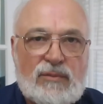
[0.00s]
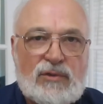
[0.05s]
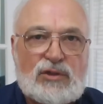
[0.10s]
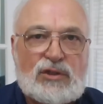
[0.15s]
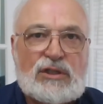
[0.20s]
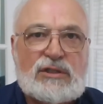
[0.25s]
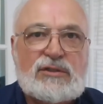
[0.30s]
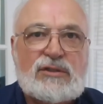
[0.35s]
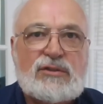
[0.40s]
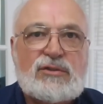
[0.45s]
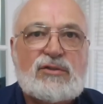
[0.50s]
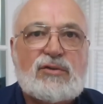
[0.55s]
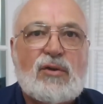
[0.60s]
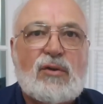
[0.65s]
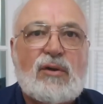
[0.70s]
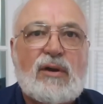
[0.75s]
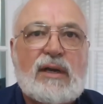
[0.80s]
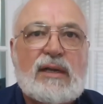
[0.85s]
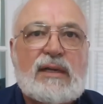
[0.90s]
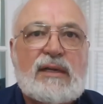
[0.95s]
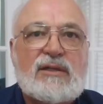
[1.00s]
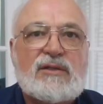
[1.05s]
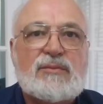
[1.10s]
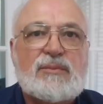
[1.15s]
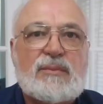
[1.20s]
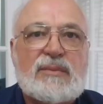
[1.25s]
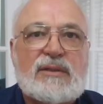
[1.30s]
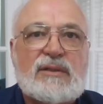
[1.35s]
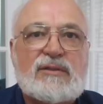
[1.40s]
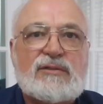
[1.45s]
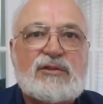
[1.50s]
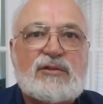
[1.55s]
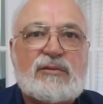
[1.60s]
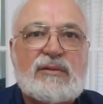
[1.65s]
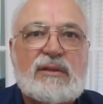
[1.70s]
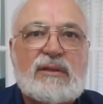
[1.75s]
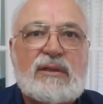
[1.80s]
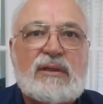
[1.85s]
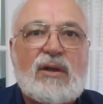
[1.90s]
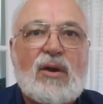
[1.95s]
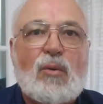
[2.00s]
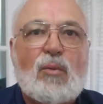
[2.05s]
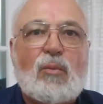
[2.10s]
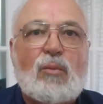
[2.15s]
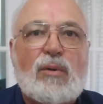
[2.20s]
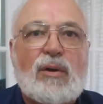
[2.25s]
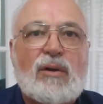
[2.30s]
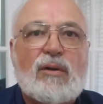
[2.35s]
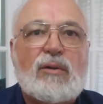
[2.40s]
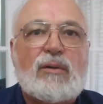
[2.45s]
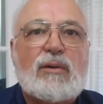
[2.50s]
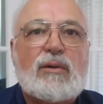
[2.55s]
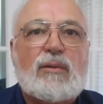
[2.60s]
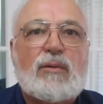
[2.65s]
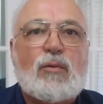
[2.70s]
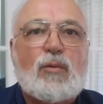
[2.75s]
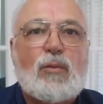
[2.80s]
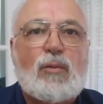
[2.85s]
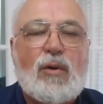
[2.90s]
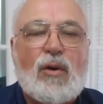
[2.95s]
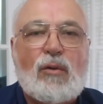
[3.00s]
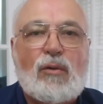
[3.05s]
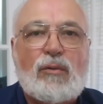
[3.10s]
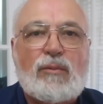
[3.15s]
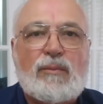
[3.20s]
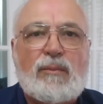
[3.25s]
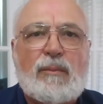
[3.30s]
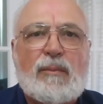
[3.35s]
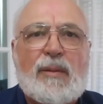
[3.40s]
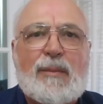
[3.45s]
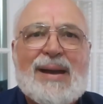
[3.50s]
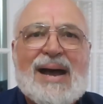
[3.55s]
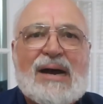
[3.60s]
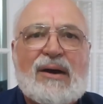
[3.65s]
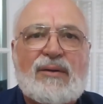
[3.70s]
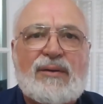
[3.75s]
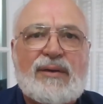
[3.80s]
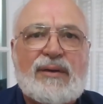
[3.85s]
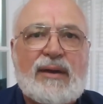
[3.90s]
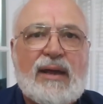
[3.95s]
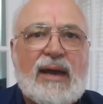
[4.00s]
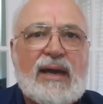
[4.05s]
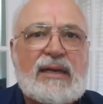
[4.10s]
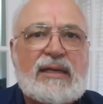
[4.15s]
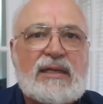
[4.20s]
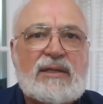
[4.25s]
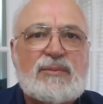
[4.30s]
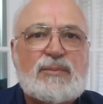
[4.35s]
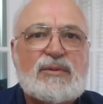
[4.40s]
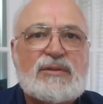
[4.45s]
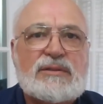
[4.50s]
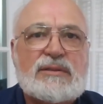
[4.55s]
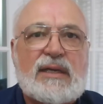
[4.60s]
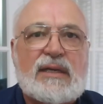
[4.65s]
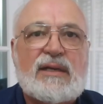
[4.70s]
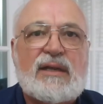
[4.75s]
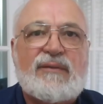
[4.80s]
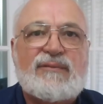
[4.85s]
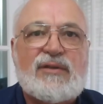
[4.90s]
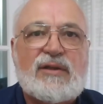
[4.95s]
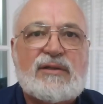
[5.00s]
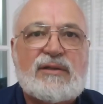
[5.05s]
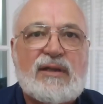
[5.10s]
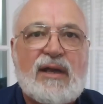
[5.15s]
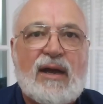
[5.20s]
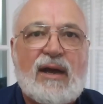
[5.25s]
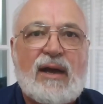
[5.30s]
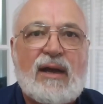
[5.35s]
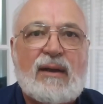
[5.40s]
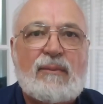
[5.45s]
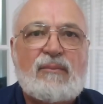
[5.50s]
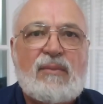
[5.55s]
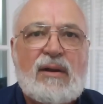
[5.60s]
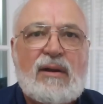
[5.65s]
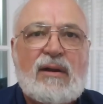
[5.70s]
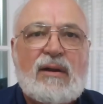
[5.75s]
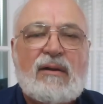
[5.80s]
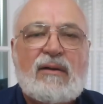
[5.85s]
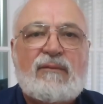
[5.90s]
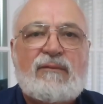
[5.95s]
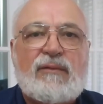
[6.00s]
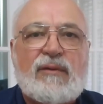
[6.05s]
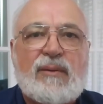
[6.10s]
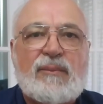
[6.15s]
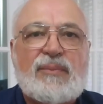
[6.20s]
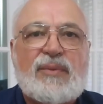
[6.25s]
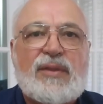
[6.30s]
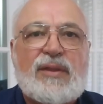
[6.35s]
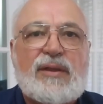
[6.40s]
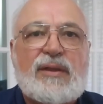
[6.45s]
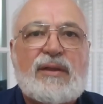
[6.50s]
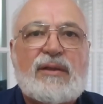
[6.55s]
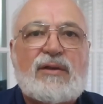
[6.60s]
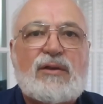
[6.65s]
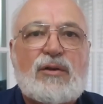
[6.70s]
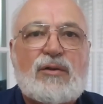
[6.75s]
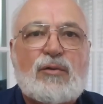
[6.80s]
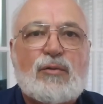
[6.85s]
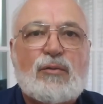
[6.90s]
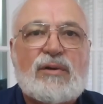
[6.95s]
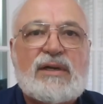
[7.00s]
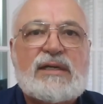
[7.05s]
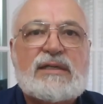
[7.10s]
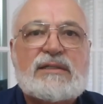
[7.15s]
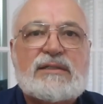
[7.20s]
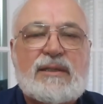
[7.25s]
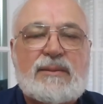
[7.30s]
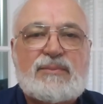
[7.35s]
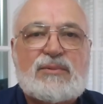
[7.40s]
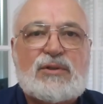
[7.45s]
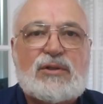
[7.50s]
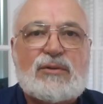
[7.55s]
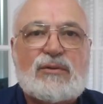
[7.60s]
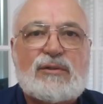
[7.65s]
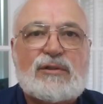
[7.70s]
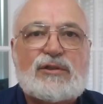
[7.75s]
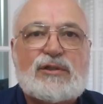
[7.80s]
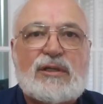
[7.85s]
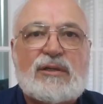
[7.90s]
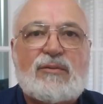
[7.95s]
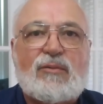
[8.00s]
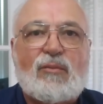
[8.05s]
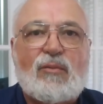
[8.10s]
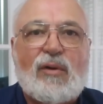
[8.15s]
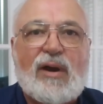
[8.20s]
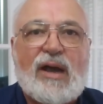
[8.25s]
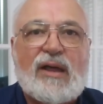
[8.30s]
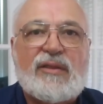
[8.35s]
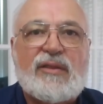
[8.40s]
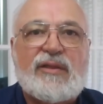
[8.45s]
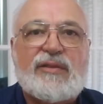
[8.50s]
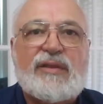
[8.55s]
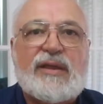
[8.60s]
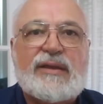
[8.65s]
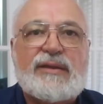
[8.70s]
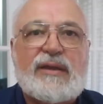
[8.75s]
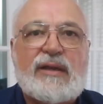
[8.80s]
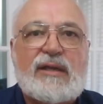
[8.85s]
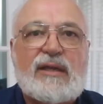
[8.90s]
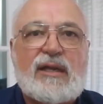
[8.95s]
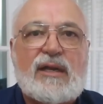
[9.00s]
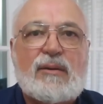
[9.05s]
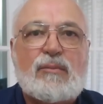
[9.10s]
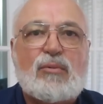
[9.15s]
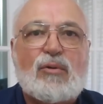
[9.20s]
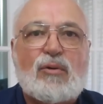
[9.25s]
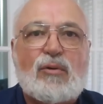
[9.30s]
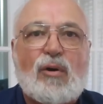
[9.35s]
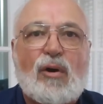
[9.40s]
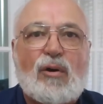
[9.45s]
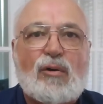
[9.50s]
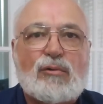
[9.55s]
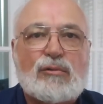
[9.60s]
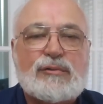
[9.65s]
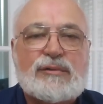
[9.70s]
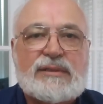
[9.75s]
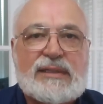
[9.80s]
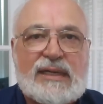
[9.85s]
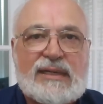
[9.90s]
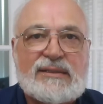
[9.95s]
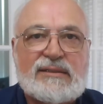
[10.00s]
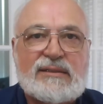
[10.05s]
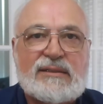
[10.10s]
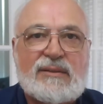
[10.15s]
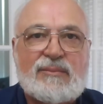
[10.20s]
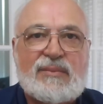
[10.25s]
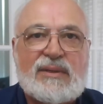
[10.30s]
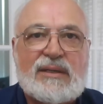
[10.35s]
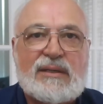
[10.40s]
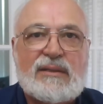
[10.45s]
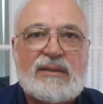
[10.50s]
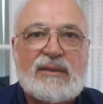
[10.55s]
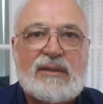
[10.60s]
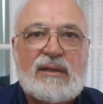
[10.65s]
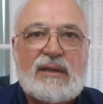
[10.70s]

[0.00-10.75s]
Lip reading: Jesus, during his ministry, will quote about 90% of the time from the Greek Septuagint rather than the Hebrew Old Testament.